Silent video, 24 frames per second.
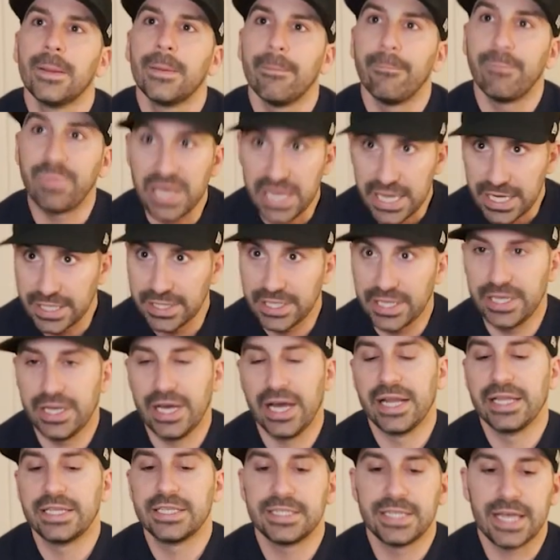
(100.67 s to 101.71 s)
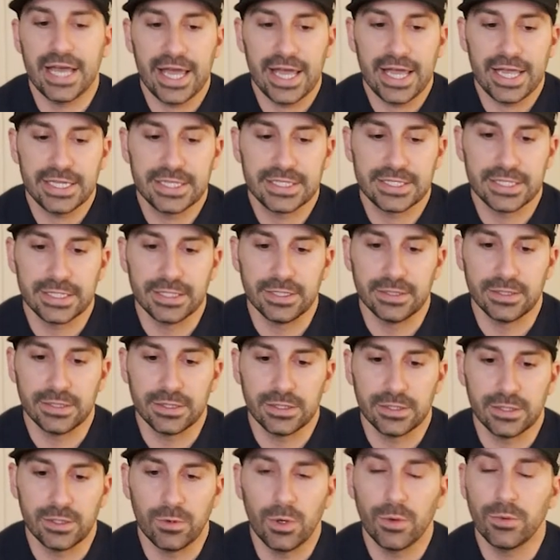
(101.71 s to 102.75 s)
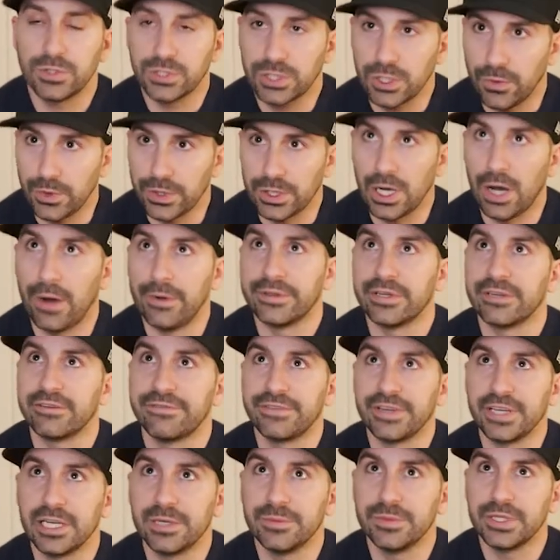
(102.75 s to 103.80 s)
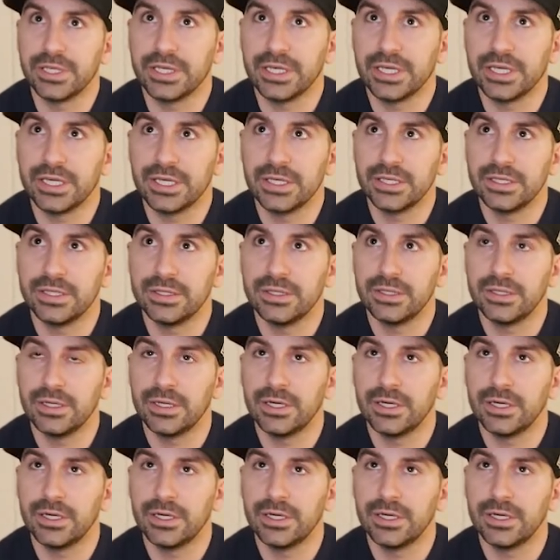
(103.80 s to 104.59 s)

being in the United States and what was going on with their family and